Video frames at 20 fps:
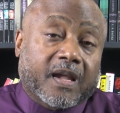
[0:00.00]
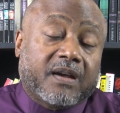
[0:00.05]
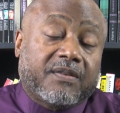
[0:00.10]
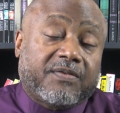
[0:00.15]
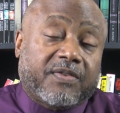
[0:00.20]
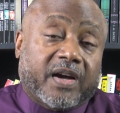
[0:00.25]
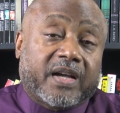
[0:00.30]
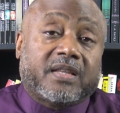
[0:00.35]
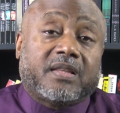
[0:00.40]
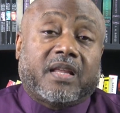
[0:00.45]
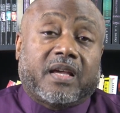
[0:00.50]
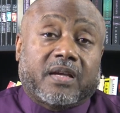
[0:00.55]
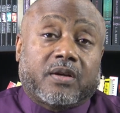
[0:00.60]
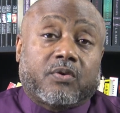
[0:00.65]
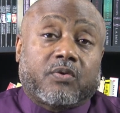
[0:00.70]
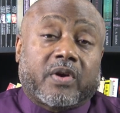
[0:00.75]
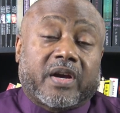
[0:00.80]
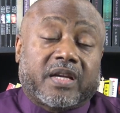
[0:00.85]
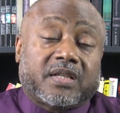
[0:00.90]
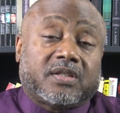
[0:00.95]
fight that
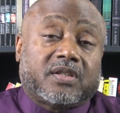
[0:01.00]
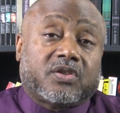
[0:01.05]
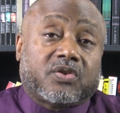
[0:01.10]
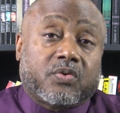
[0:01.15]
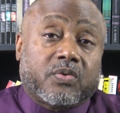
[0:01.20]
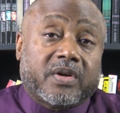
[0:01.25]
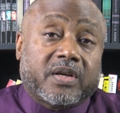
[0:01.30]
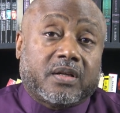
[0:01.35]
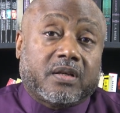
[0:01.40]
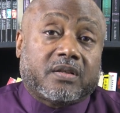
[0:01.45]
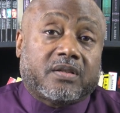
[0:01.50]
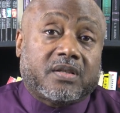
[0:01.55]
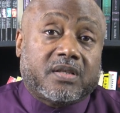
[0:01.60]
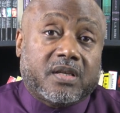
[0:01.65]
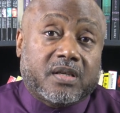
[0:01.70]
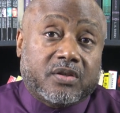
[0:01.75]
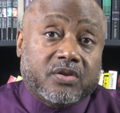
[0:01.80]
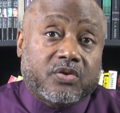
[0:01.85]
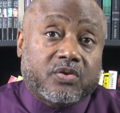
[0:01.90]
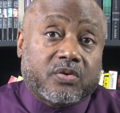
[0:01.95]
grass is greener
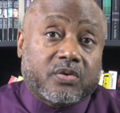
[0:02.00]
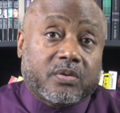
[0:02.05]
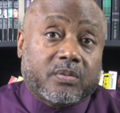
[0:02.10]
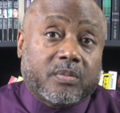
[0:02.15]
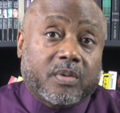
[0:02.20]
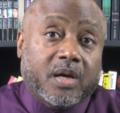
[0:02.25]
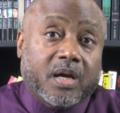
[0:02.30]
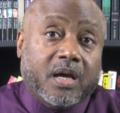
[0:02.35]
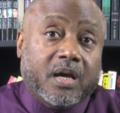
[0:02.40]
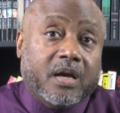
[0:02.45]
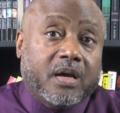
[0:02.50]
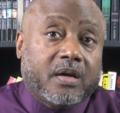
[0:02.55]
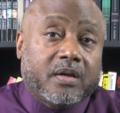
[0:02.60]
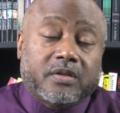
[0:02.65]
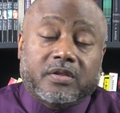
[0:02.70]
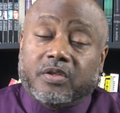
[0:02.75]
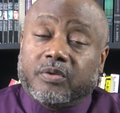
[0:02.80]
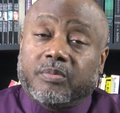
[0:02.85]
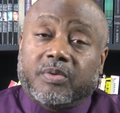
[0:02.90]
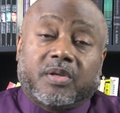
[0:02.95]
syndrome.
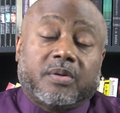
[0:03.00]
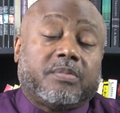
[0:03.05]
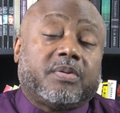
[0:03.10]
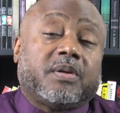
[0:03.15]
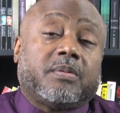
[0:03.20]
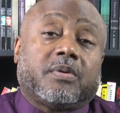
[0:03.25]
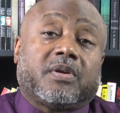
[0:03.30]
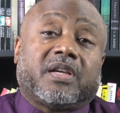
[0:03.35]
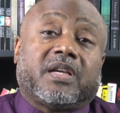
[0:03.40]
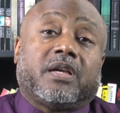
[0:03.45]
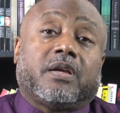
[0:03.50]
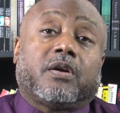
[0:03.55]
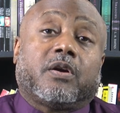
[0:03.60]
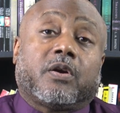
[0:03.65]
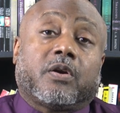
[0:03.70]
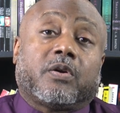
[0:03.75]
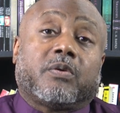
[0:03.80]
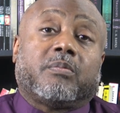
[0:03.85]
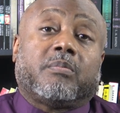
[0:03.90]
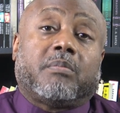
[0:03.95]
Too many people get
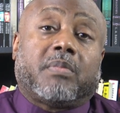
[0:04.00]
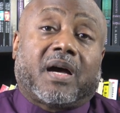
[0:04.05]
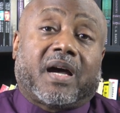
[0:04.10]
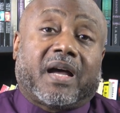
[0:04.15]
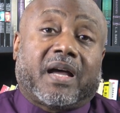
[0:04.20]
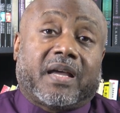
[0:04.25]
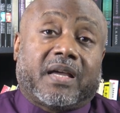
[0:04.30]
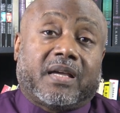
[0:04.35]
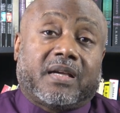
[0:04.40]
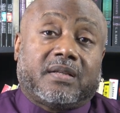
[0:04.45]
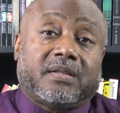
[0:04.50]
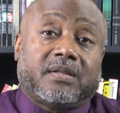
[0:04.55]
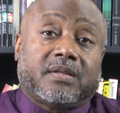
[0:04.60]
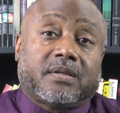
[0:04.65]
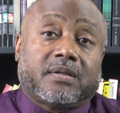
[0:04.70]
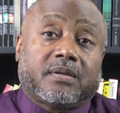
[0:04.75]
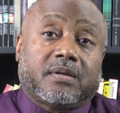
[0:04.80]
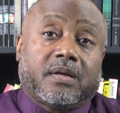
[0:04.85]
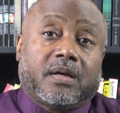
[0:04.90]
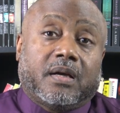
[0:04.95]
hurt by it.
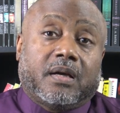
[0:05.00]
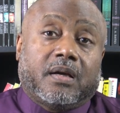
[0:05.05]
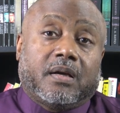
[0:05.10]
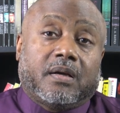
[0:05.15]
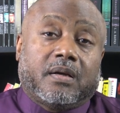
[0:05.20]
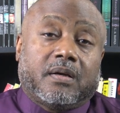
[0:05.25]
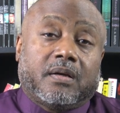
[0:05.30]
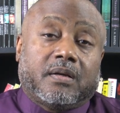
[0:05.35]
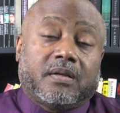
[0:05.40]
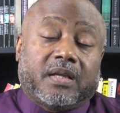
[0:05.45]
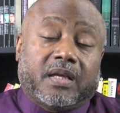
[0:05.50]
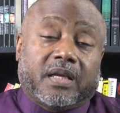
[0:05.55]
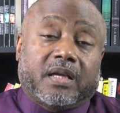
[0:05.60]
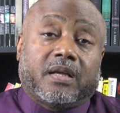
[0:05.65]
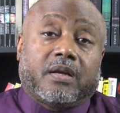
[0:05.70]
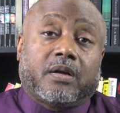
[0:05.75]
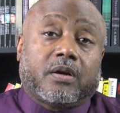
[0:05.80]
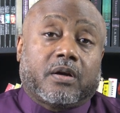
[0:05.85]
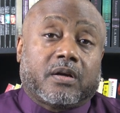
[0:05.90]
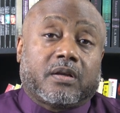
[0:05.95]
They
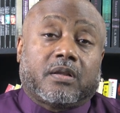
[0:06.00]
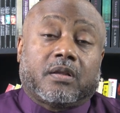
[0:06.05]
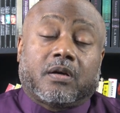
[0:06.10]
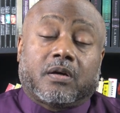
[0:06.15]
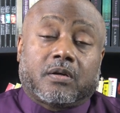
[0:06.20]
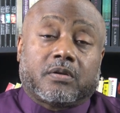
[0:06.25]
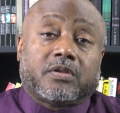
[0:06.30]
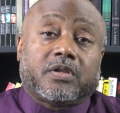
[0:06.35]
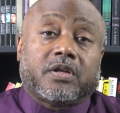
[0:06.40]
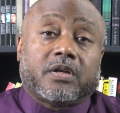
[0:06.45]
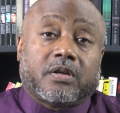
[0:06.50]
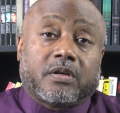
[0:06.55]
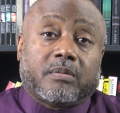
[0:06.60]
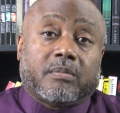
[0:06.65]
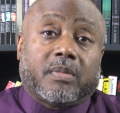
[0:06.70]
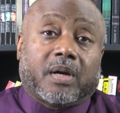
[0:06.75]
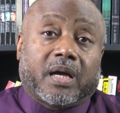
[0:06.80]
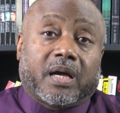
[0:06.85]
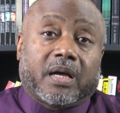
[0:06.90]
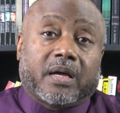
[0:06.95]
get hurt long term
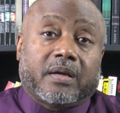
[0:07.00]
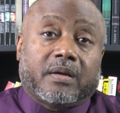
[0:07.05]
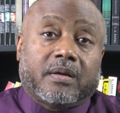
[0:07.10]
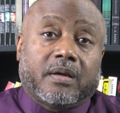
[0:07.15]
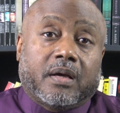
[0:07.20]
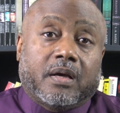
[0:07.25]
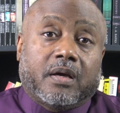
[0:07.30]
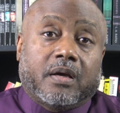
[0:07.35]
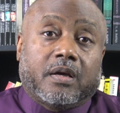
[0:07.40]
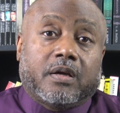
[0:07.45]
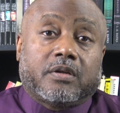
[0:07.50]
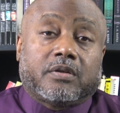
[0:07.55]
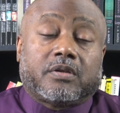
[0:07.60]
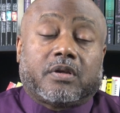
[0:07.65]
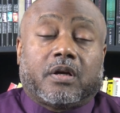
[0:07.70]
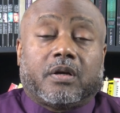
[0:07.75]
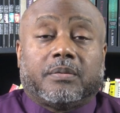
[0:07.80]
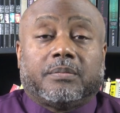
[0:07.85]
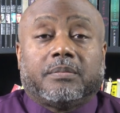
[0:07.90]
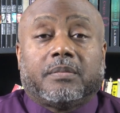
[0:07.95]
by it.
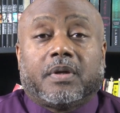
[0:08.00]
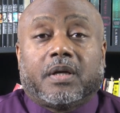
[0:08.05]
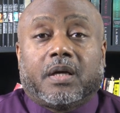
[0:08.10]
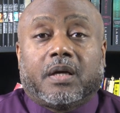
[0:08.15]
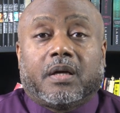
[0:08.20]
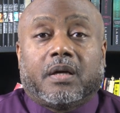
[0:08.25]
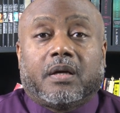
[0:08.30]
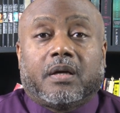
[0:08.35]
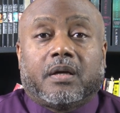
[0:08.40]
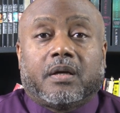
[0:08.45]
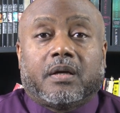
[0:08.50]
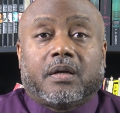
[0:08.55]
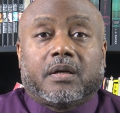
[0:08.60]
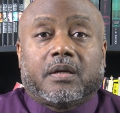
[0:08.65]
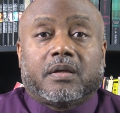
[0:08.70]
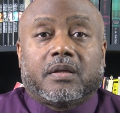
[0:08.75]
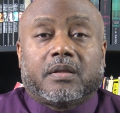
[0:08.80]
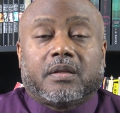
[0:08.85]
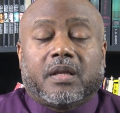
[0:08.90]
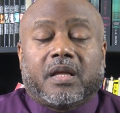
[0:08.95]
So,
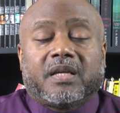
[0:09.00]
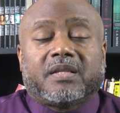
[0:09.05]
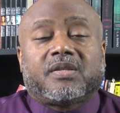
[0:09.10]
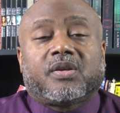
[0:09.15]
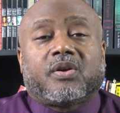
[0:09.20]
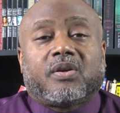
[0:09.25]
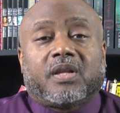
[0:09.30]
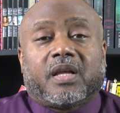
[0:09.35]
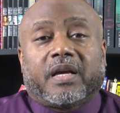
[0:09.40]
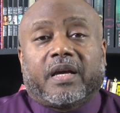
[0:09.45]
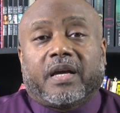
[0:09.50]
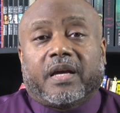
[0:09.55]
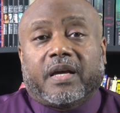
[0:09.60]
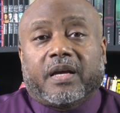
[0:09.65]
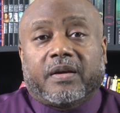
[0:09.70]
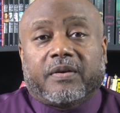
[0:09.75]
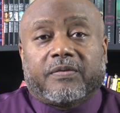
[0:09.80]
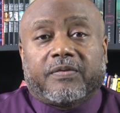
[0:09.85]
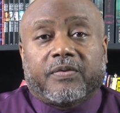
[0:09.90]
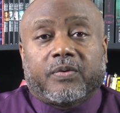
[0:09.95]
that's all I
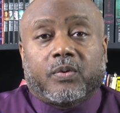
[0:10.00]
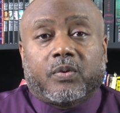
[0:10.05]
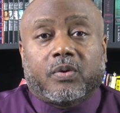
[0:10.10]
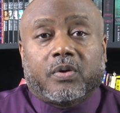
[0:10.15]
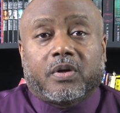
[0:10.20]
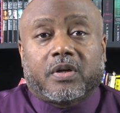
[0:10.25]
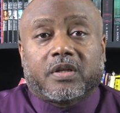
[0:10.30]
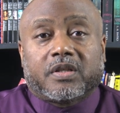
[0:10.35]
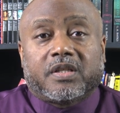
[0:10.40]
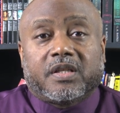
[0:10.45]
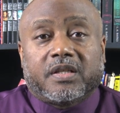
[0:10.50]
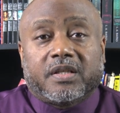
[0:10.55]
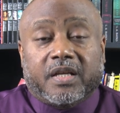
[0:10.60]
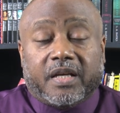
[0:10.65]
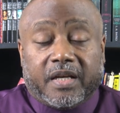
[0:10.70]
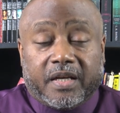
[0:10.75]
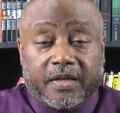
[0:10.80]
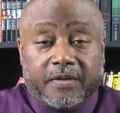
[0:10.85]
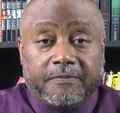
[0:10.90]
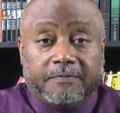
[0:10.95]
have for
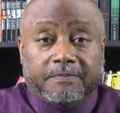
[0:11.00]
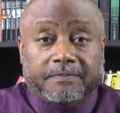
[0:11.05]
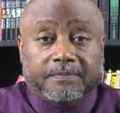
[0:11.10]
today.